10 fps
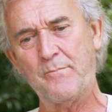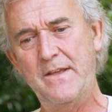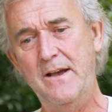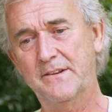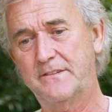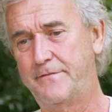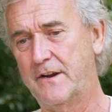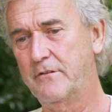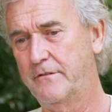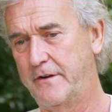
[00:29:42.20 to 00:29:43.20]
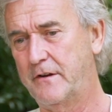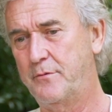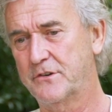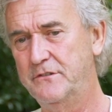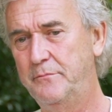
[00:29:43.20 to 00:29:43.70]
yeah, it's a very, very
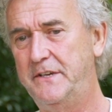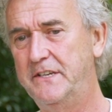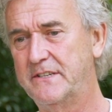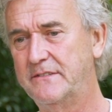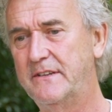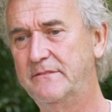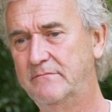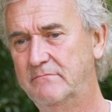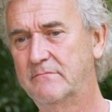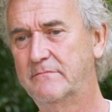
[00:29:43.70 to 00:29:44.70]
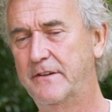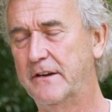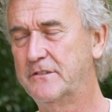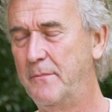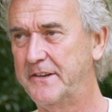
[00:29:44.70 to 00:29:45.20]
personal piece and
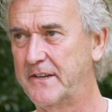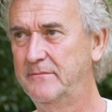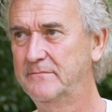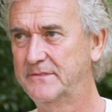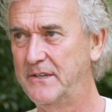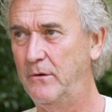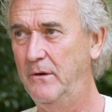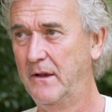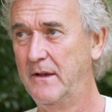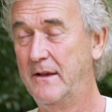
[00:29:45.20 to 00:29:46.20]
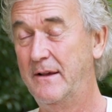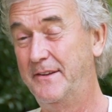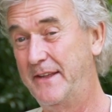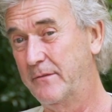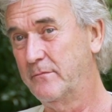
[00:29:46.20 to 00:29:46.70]
very dramatic. So,
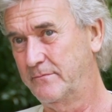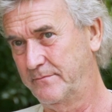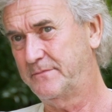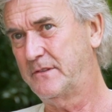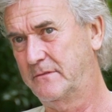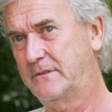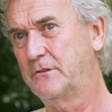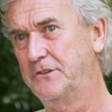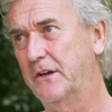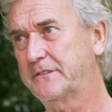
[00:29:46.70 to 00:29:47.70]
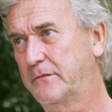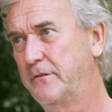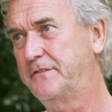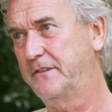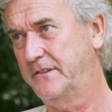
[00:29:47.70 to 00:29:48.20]
and then to conduct that
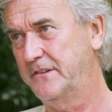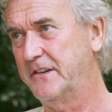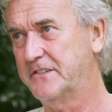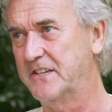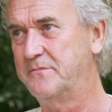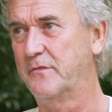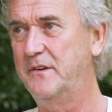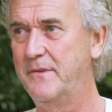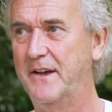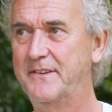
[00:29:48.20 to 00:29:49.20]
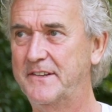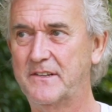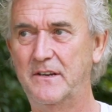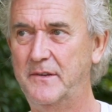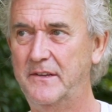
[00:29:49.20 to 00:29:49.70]
with the United States Marine Band, that's
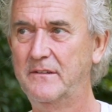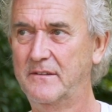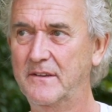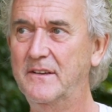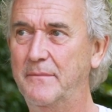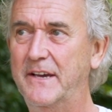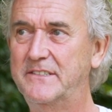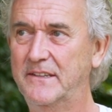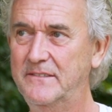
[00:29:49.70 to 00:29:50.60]
going to be amazing.